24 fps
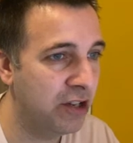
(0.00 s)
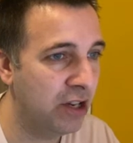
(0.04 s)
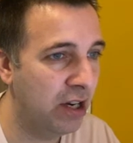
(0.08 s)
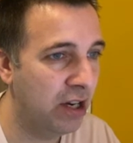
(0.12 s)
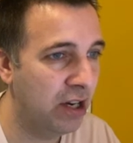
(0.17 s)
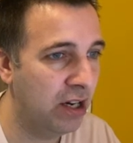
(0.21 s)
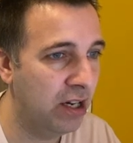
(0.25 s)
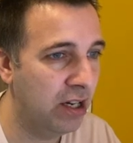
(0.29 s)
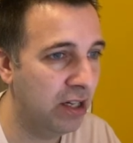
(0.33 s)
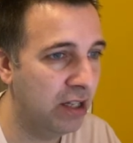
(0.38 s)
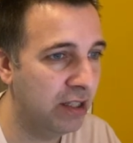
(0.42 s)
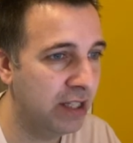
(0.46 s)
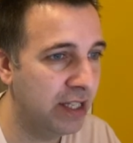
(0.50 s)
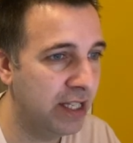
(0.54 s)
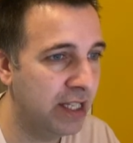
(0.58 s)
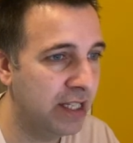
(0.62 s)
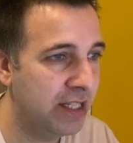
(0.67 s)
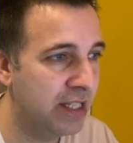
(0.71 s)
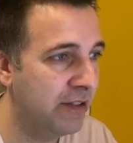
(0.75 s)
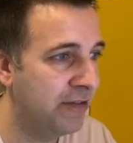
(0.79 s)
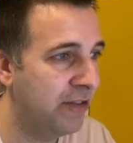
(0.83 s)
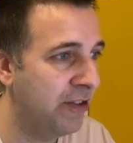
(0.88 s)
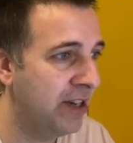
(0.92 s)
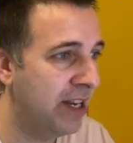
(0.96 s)
all these
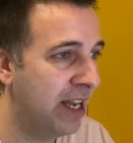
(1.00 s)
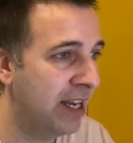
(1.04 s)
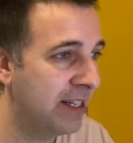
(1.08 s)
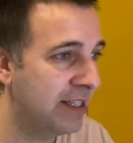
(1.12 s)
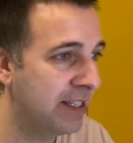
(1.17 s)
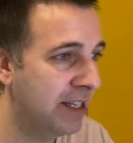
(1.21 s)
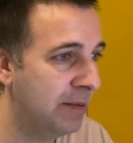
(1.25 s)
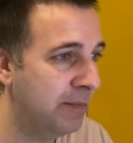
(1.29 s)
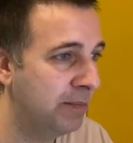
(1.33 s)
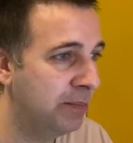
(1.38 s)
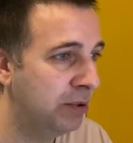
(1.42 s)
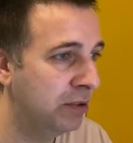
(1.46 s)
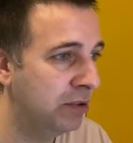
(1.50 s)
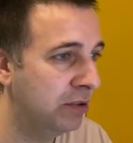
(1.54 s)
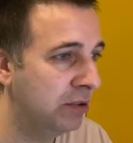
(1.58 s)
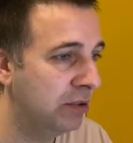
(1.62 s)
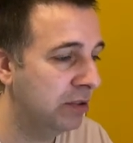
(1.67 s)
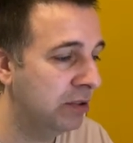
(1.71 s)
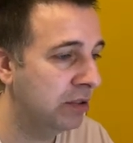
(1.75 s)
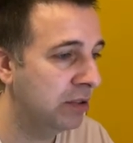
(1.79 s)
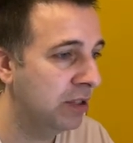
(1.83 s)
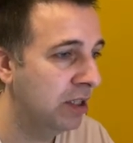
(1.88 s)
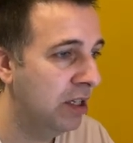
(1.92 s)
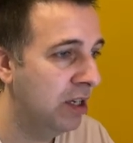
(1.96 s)
different
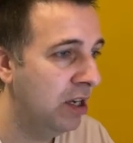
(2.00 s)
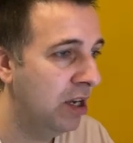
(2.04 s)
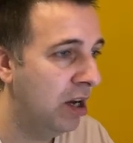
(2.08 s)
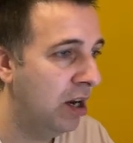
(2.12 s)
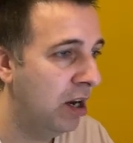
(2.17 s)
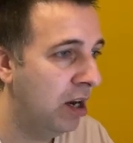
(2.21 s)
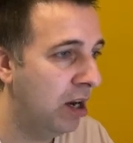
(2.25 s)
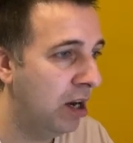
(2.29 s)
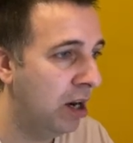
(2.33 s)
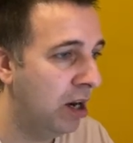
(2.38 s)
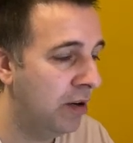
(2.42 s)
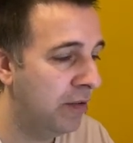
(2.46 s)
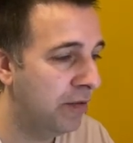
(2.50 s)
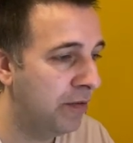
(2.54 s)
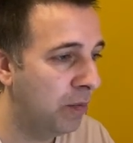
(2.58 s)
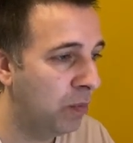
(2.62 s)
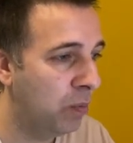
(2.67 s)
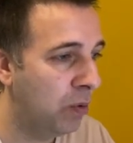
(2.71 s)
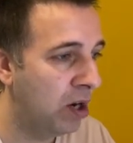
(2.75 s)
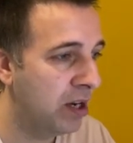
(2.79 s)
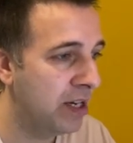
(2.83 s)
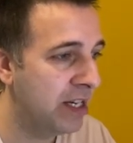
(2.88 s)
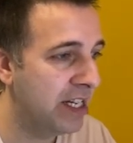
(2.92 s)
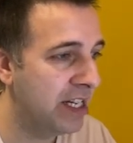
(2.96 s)
examples of
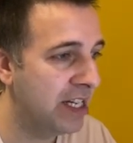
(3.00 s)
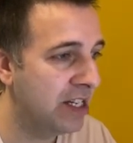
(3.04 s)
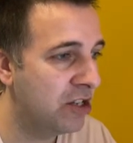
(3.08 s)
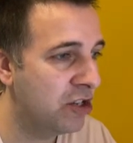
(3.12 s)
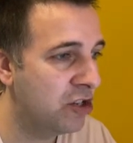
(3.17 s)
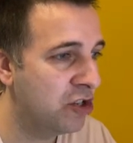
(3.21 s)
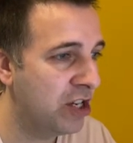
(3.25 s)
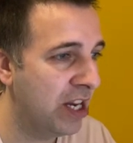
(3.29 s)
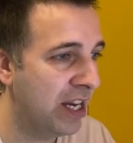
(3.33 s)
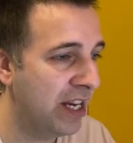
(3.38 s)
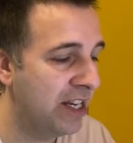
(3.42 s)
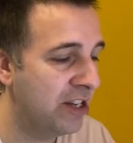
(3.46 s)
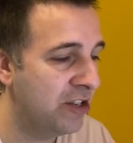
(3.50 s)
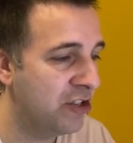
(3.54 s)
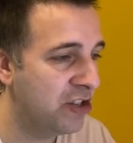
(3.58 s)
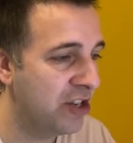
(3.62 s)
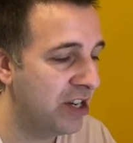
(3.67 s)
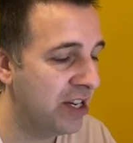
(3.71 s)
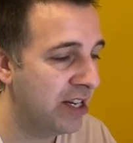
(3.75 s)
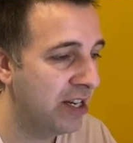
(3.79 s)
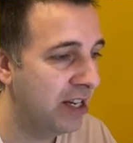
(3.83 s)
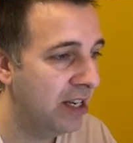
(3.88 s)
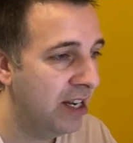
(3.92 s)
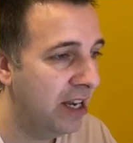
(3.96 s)
what needs
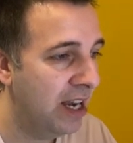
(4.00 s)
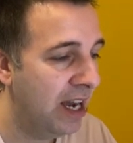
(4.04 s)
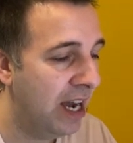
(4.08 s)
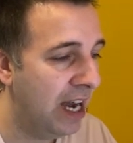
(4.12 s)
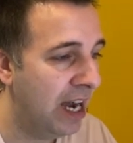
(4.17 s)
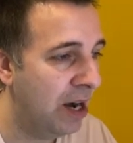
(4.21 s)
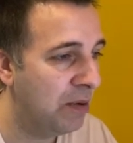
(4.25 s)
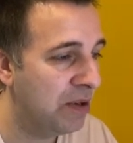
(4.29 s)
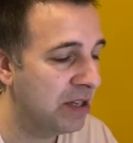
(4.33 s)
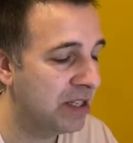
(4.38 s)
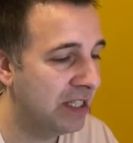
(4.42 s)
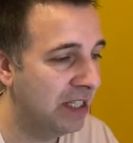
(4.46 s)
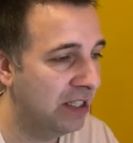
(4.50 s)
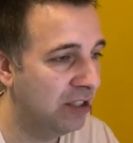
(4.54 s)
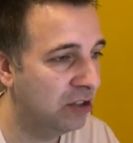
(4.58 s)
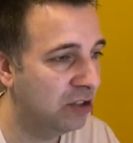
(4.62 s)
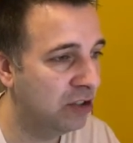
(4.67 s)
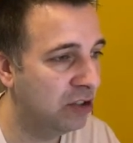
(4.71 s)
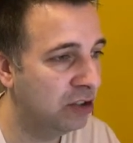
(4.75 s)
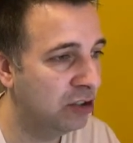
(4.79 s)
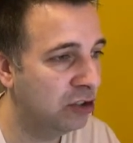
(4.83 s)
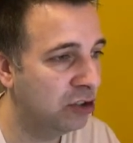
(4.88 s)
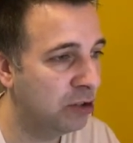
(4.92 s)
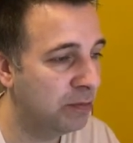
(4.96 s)
changing, how a
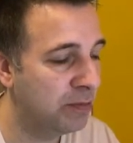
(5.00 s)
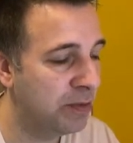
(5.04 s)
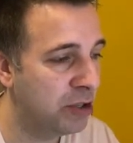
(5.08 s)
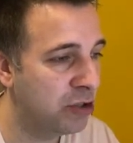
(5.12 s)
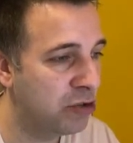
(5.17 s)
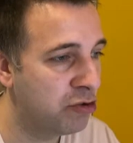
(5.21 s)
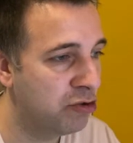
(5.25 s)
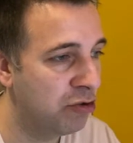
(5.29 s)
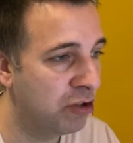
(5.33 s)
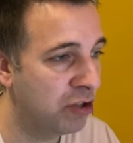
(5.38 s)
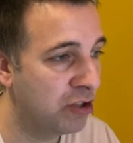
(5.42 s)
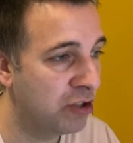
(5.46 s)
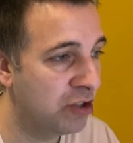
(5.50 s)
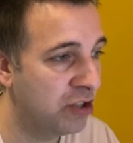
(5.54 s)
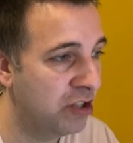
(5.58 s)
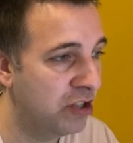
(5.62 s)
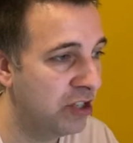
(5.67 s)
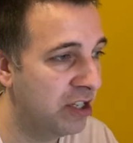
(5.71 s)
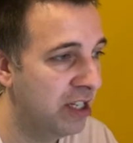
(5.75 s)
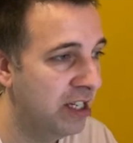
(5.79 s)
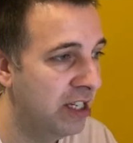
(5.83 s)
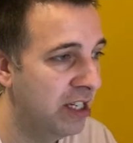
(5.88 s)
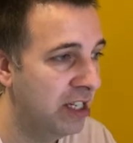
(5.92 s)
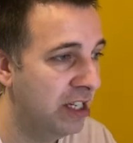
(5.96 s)
sentence should be
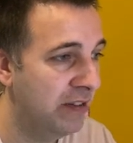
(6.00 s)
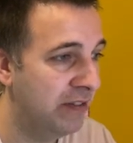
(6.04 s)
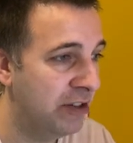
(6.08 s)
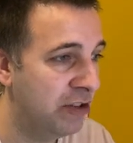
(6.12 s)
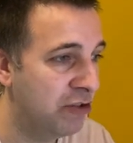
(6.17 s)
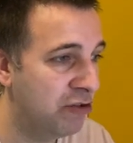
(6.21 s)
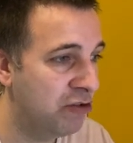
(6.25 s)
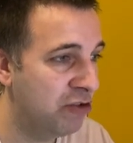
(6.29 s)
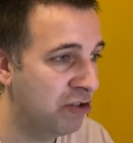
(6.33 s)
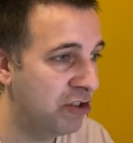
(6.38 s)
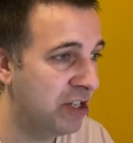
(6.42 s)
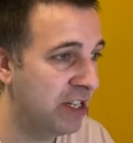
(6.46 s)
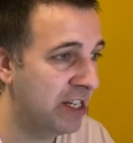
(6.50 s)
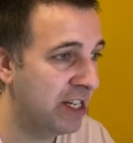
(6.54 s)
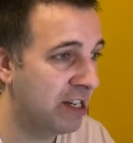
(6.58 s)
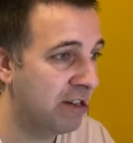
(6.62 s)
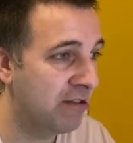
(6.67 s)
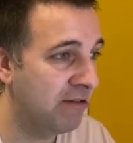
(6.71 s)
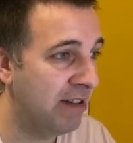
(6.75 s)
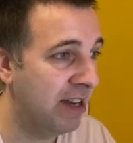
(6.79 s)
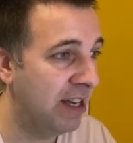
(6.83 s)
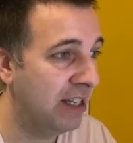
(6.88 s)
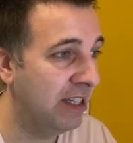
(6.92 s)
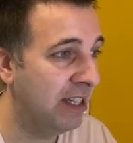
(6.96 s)
structured, if it's structured
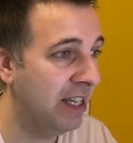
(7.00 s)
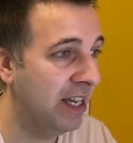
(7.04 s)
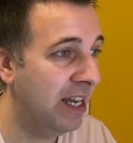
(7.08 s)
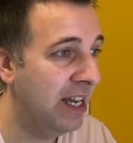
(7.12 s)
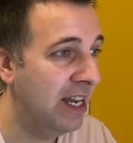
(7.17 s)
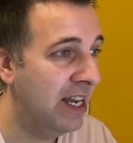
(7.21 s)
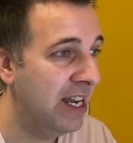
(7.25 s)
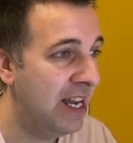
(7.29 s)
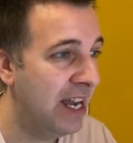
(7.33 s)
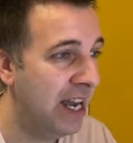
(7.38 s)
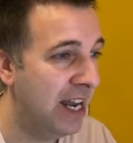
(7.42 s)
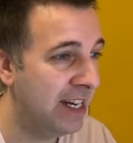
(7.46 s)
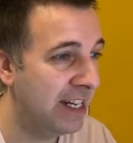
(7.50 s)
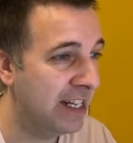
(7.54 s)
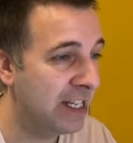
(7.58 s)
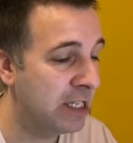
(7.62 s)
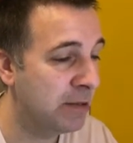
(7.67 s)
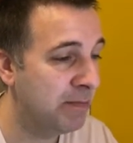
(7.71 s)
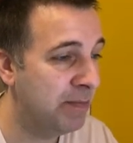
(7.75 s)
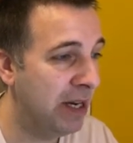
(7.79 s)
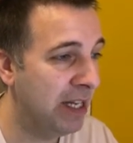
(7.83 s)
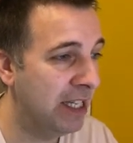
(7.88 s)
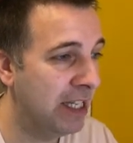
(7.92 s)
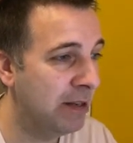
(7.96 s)
incorrectly, any
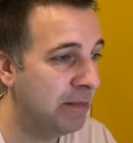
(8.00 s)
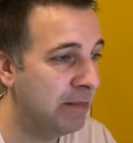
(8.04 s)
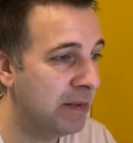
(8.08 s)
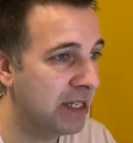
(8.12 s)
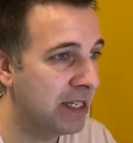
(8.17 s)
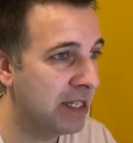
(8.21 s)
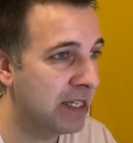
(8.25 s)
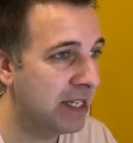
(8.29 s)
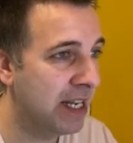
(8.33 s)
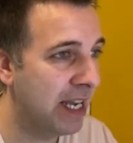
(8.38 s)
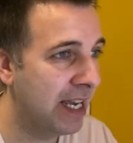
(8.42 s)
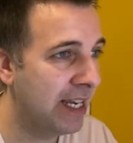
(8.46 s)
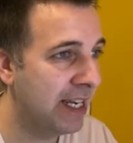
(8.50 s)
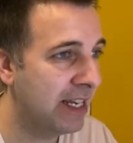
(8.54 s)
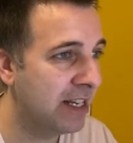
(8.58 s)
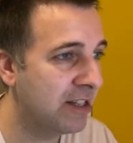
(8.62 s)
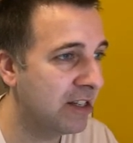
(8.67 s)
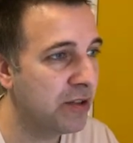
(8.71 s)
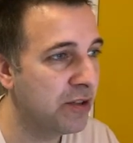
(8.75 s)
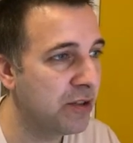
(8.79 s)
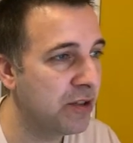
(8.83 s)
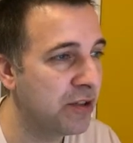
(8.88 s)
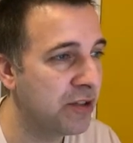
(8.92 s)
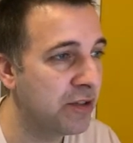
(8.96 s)
spelling
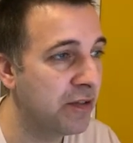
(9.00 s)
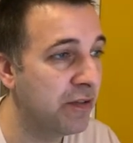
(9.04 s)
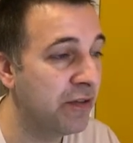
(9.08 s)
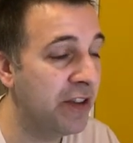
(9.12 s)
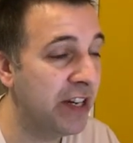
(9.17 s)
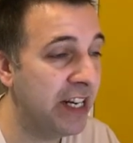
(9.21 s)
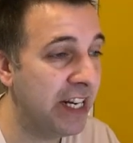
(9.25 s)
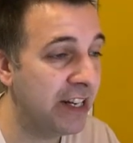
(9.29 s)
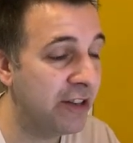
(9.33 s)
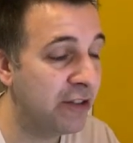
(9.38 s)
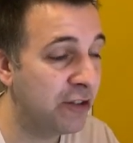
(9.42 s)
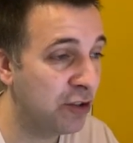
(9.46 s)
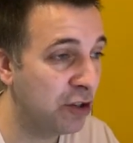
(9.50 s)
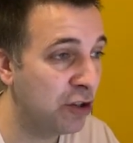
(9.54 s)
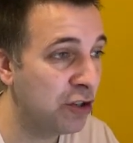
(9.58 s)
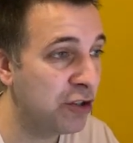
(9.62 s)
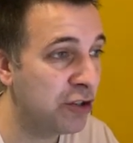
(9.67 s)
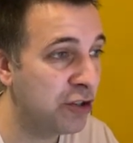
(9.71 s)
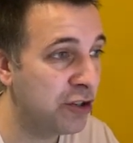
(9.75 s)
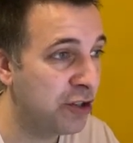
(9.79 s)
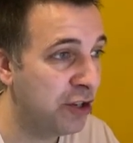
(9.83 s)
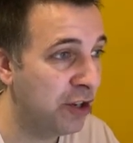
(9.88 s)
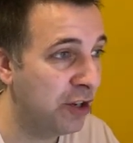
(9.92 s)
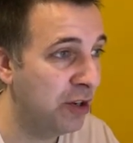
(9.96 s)
mistakes. Something it
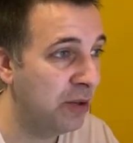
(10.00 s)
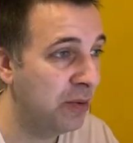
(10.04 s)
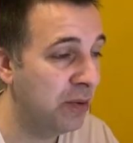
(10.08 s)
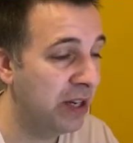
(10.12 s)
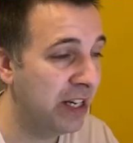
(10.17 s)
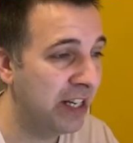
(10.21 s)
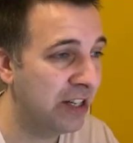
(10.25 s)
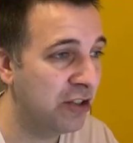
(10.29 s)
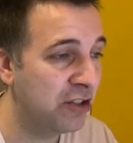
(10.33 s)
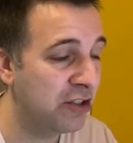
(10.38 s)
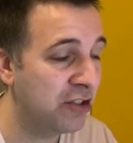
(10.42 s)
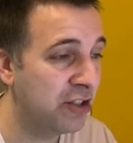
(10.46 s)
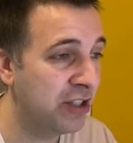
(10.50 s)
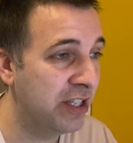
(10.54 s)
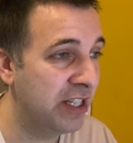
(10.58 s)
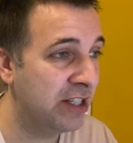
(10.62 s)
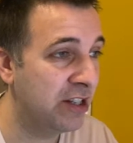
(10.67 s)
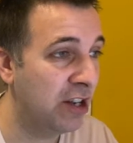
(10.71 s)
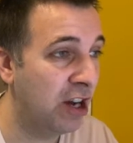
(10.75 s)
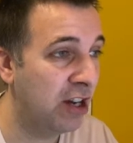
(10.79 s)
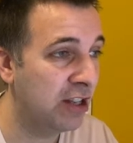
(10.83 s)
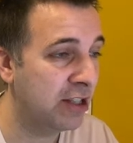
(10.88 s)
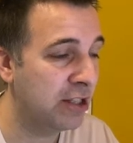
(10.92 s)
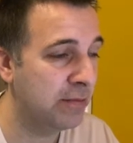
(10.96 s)
does do, and it does
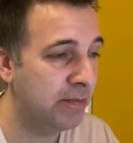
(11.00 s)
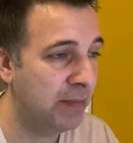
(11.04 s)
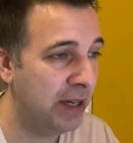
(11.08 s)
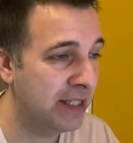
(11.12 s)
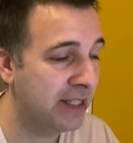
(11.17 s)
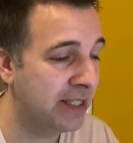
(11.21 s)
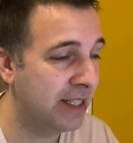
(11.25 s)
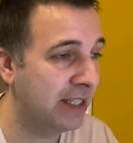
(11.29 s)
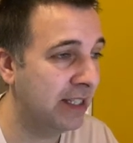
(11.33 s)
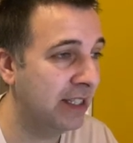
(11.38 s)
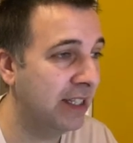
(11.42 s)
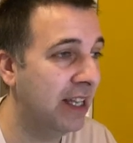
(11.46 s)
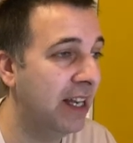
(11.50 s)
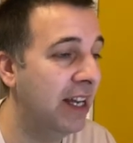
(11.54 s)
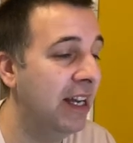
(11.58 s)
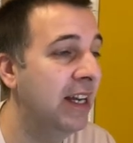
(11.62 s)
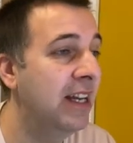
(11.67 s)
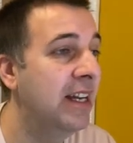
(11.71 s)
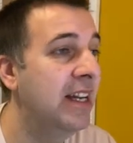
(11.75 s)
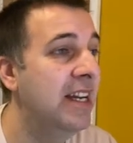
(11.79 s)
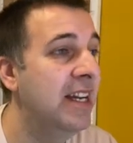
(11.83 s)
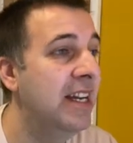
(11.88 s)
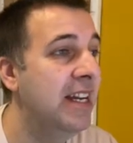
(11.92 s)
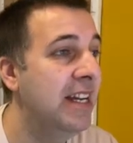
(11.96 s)
this automatically,
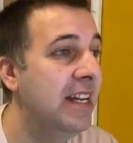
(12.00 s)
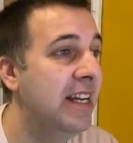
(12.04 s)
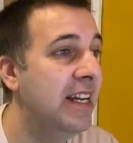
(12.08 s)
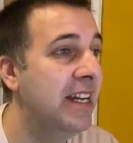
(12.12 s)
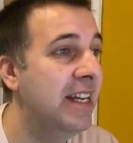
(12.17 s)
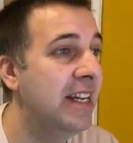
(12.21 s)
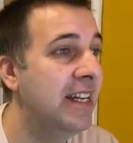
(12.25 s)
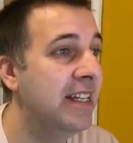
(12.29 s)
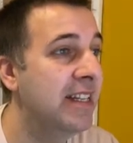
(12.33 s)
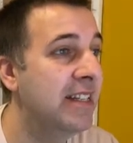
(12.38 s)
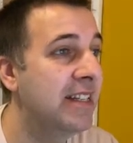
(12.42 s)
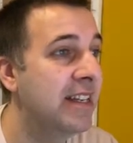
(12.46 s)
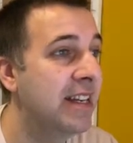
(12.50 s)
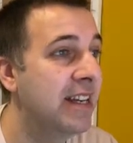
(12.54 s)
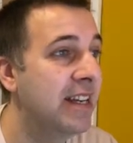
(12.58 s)
is